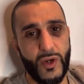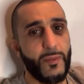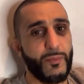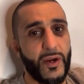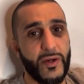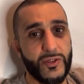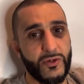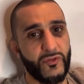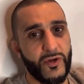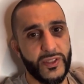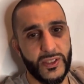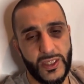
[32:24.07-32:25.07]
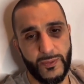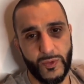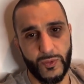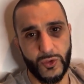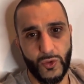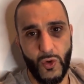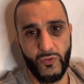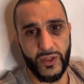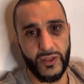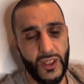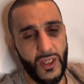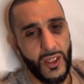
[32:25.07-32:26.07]
Grandparents are very susceptible to
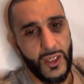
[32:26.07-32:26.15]
COVID.